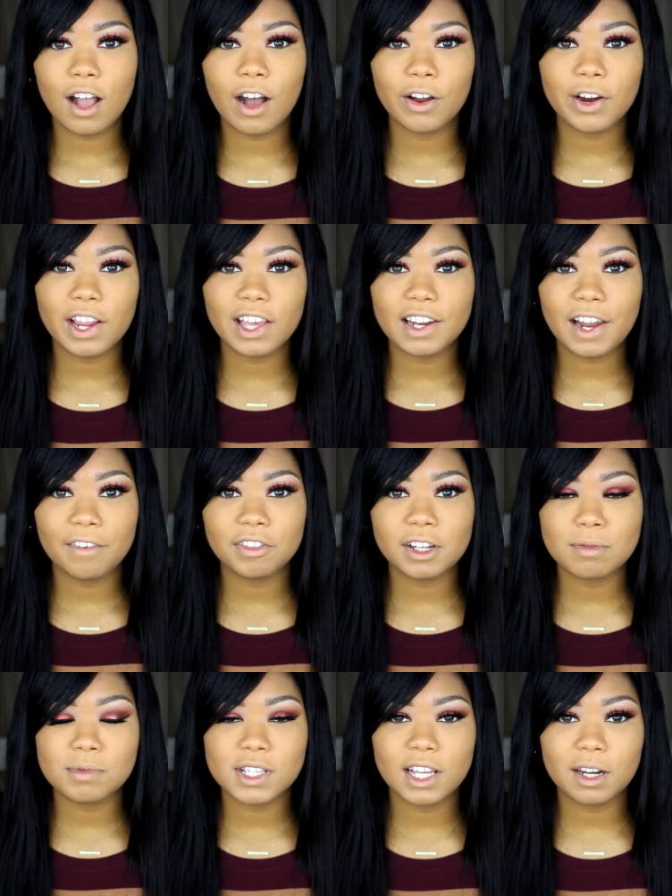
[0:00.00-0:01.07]
Alright, and after
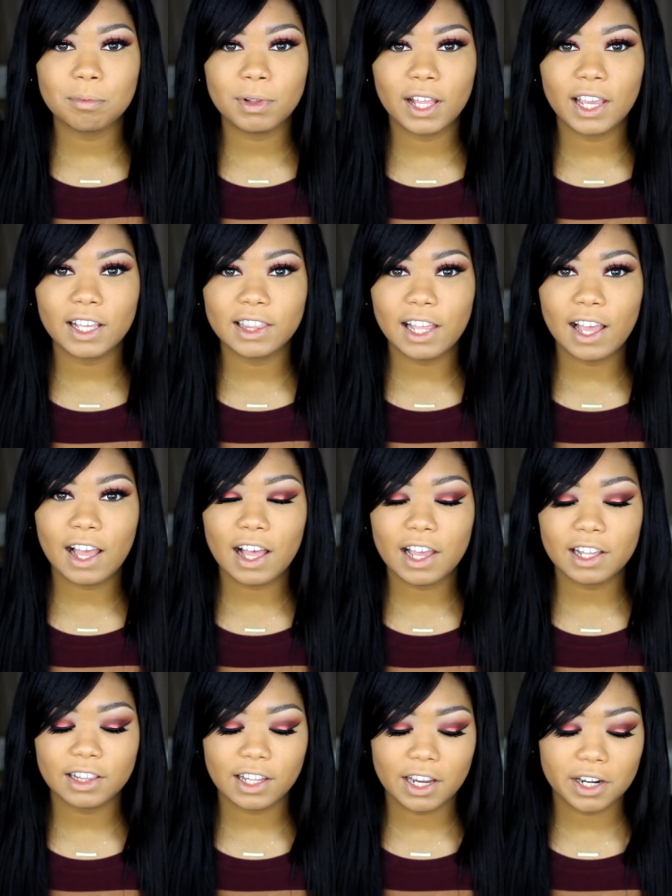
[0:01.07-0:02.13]
I'm done applying that
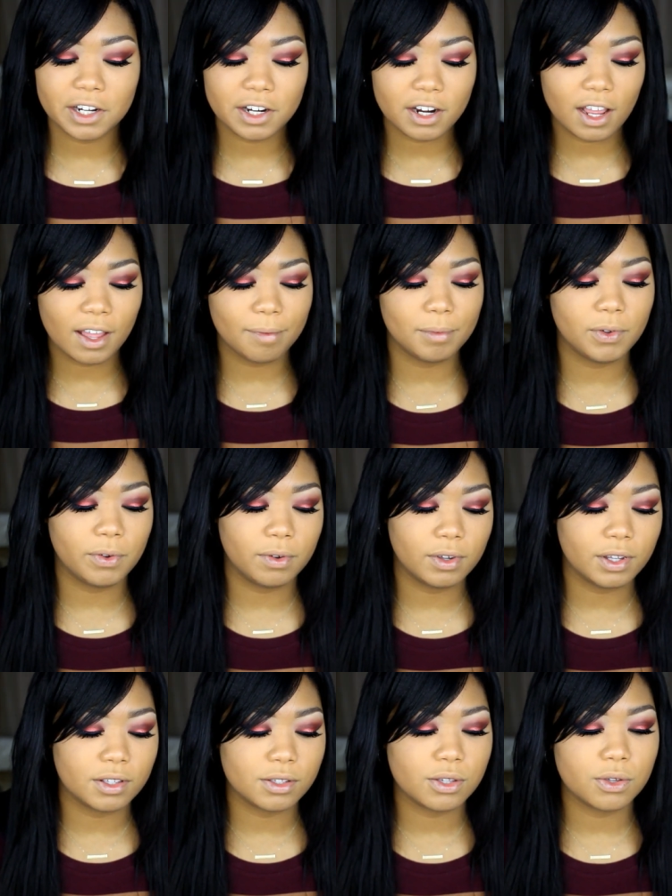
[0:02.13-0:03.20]
eyeliner, I'm
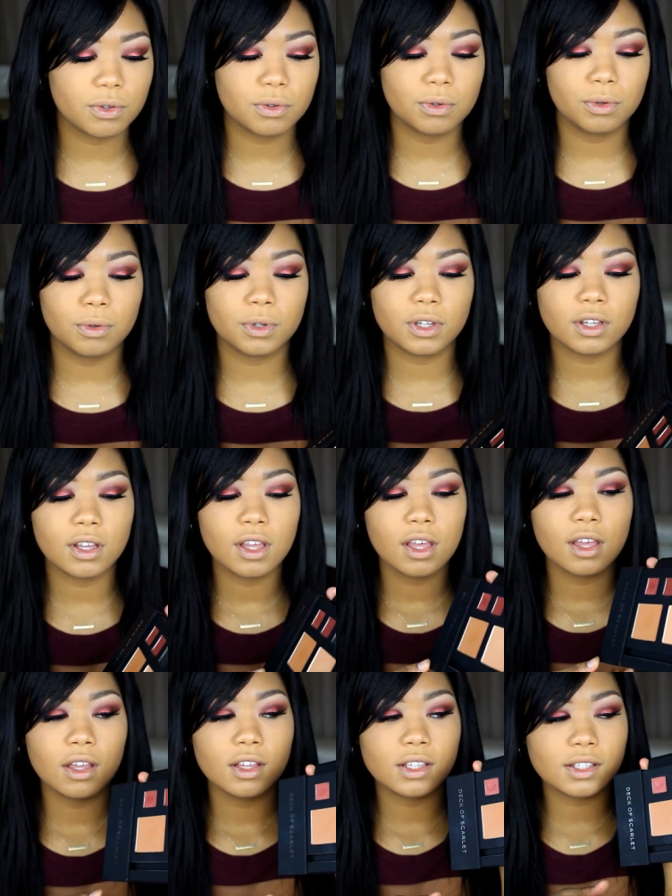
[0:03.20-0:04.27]
going to
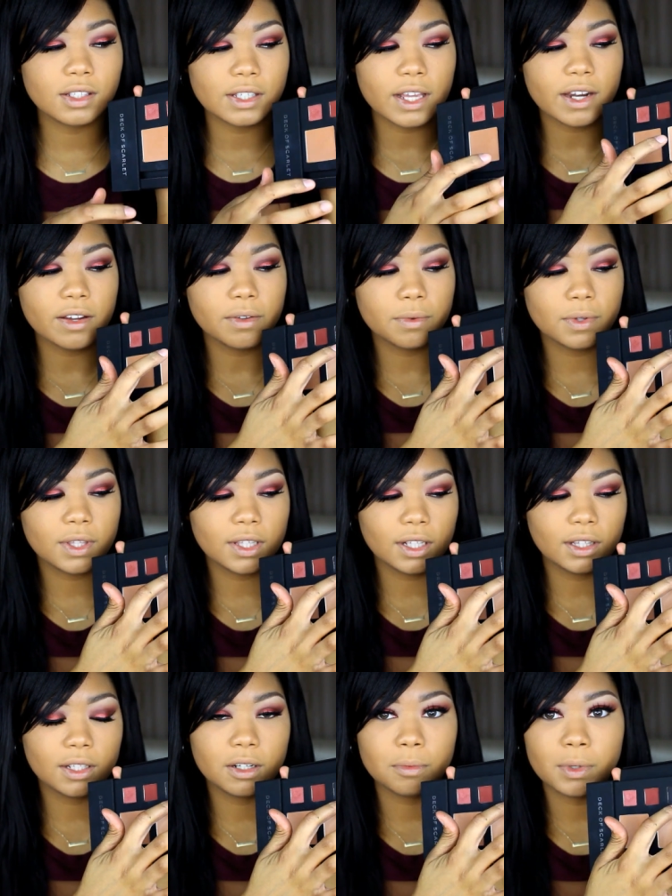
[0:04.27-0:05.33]
set it with
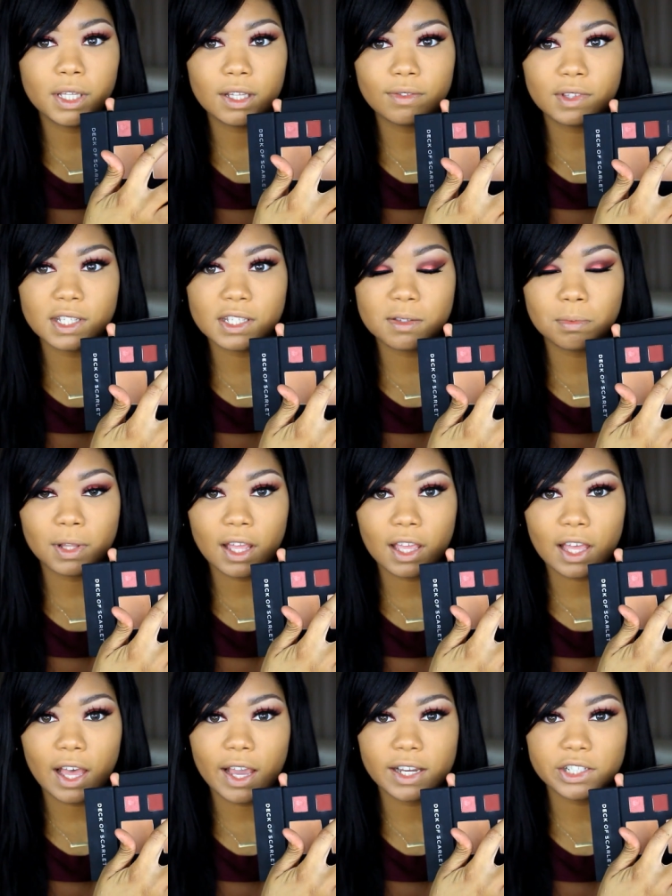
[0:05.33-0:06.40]
a little bit of this
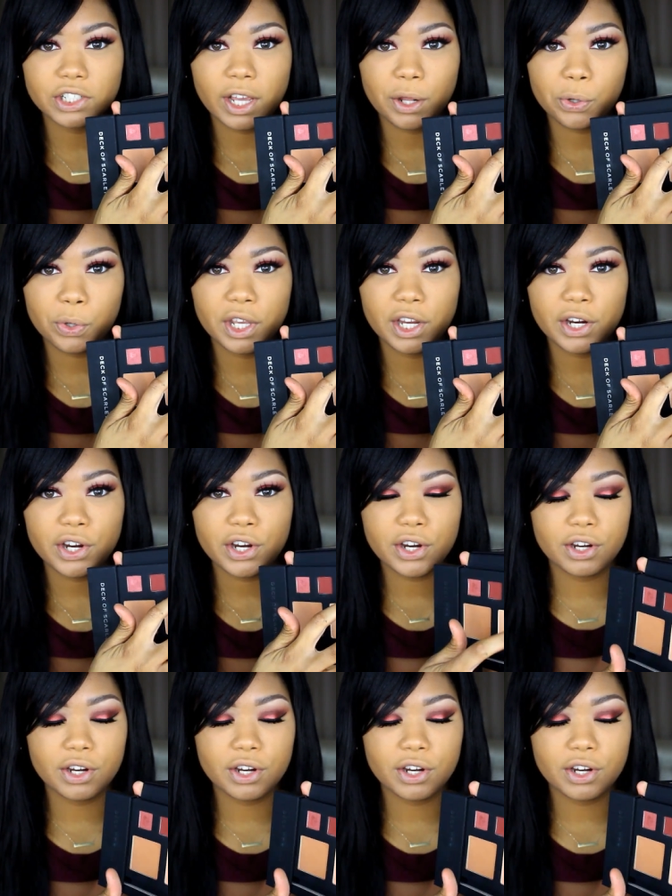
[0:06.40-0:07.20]
black eyeshadow here.